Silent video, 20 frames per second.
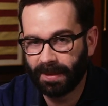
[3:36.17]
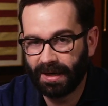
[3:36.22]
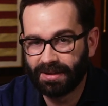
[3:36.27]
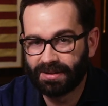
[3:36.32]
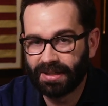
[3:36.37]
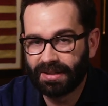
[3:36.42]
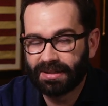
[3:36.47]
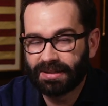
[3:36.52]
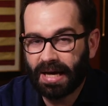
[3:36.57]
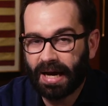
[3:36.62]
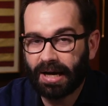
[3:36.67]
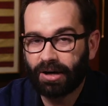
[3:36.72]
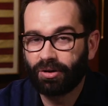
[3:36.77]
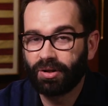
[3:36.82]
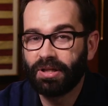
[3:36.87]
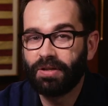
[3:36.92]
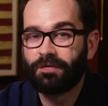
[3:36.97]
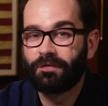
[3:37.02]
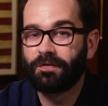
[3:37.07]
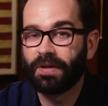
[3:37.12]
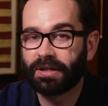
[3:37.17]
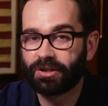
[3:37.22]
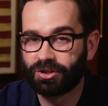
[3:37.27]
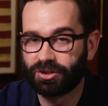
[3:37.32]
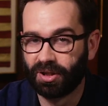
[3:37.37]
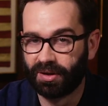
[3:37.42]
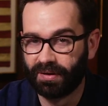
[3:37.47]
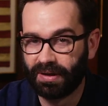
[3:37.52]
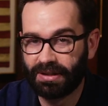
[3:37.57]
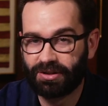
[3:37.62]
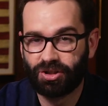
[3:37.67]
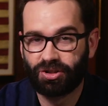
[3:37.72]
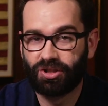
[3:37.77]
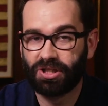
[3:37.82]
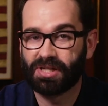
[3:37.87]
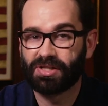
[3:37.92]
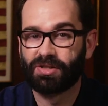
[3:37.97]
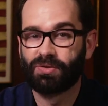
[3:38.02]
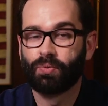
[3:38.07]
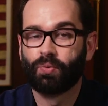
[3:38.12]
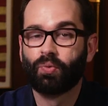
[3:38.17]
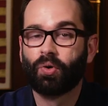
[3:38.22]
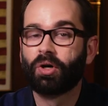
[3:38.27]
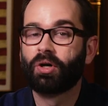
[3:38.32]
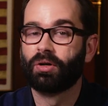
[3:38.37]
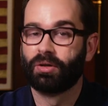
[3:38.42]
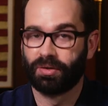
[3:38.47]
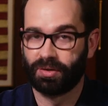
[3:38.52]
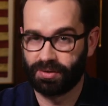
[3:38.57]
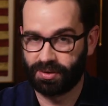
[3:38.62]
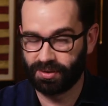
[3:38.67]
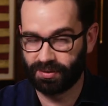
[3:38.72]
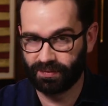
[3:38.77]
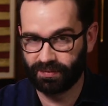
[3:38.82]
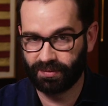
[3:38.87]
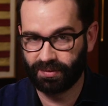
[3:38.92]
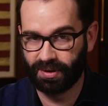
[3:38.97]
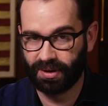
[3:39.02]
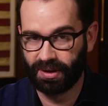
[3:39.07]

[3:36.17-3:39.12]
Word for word: It's entirely fiction. It's just words.